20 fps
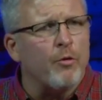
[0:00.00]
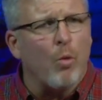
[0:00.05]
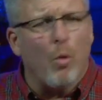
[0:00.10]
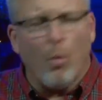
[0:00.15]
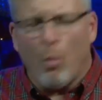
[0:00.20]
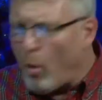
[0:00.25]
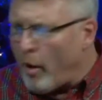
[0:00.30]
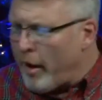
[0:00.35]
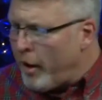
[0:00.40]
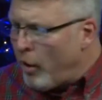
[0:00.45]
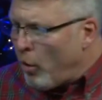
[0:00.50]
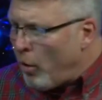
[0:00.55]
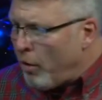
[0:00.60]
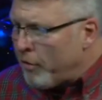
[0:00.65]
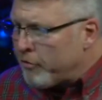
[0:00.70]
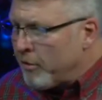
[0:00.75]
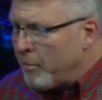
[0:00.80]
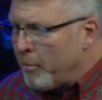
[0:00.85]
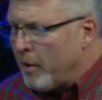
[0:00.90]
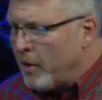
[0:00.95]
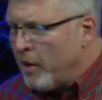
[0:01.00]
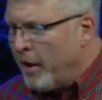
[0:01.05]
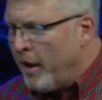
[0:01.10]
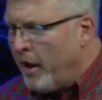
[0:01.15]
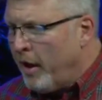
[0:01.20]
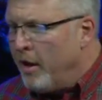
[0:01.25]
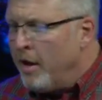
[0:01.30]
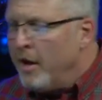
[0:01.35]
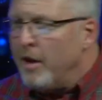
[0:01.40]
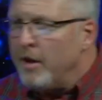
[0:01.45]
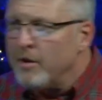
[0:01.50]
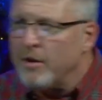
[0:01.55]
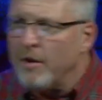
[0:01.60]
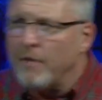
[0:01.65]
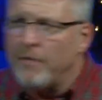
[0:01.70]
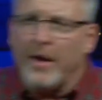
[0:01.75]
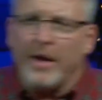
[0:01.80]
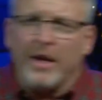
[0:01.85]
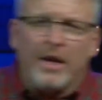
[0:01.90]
Why ultimately did they